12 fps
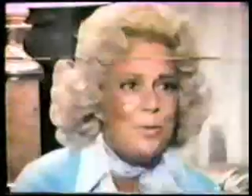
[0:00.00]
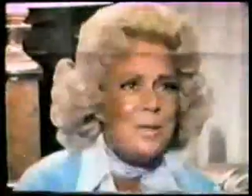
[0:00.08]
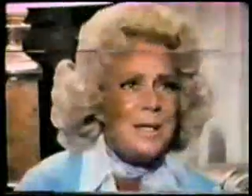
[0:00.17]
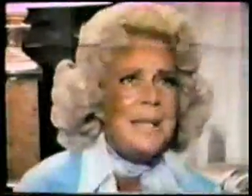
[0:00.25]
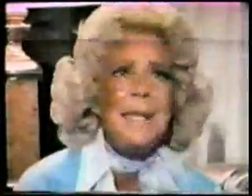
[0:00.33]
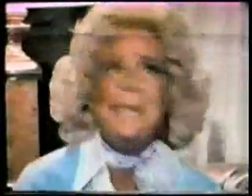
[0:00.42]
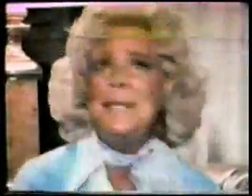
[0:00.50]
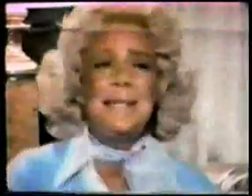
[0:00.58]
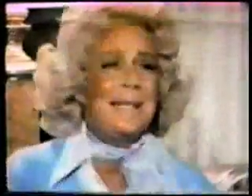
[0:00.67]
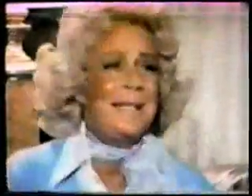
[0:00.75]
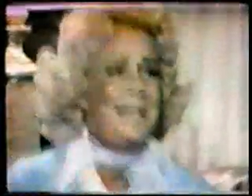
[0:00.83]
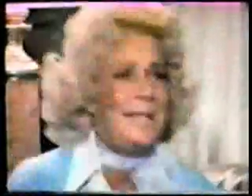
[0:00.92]
You
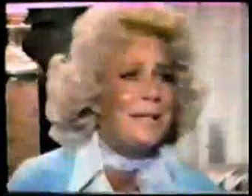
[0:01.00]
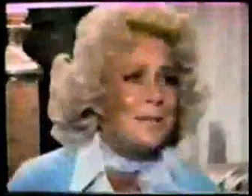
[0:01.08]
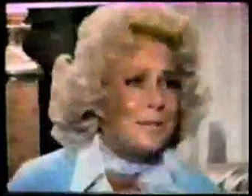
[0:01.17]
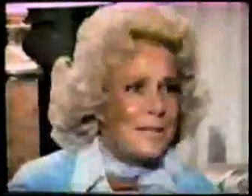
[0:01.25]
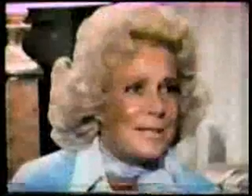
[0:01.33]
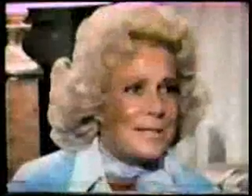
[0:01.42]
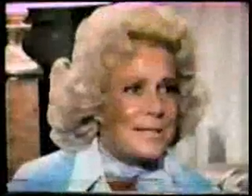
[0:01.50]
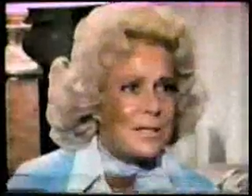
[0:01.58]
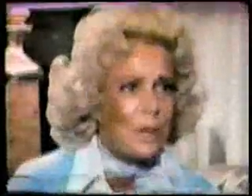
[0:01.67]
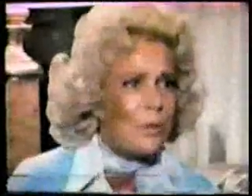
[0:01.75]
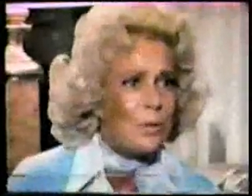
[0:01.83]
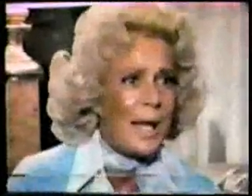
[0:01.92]
need to hear this
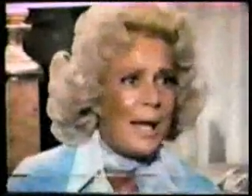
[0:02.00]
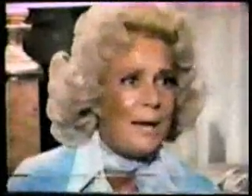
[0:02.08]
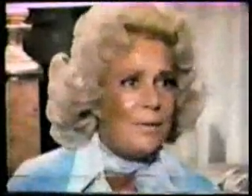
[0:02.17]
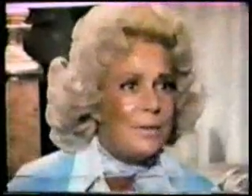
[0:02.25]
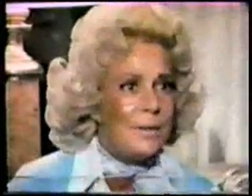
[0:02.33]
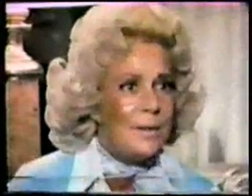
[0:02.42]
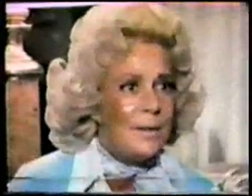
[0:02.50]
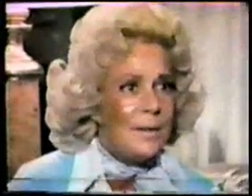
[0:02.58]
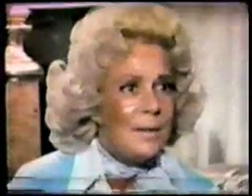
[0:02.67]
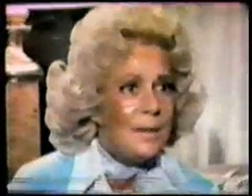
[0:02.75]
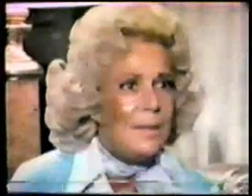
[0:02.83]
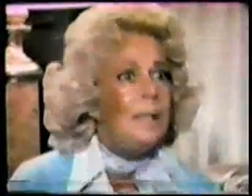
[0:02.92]
so loud.
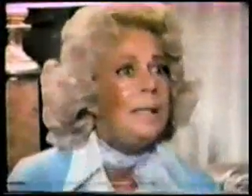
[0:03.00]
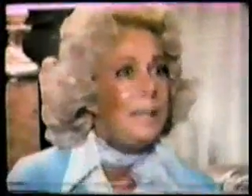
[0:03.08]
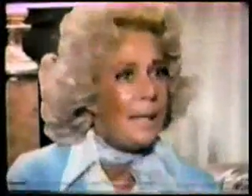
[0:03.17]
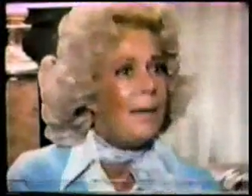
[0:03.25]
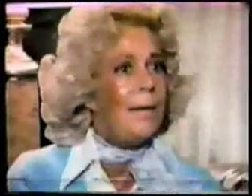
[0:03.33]
Applause, applause.